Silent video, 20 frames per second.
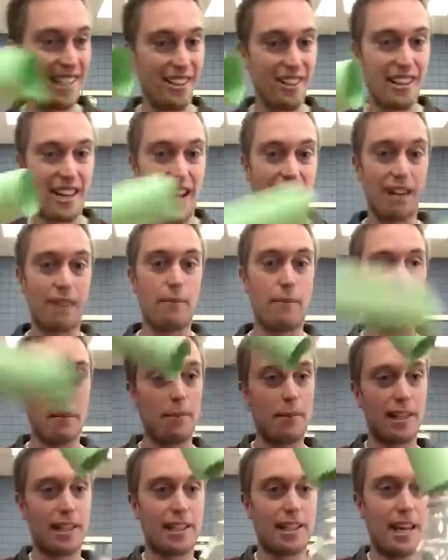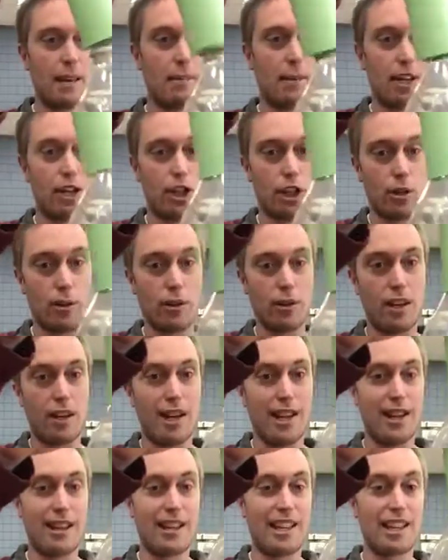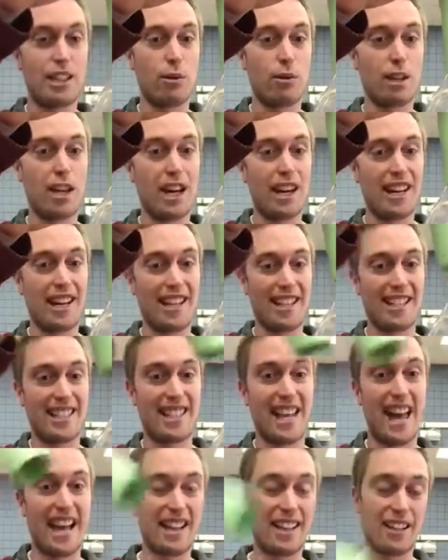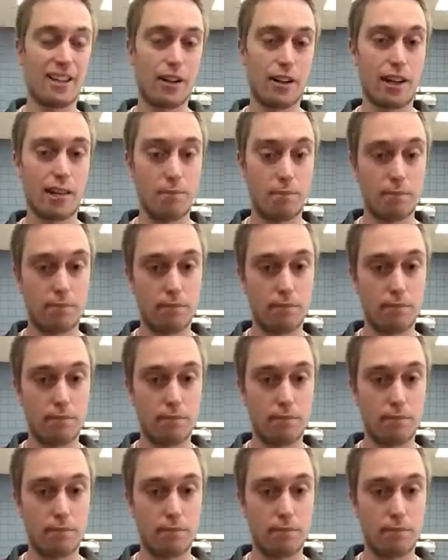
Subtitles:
still kind of might be the same issue unless you cut it or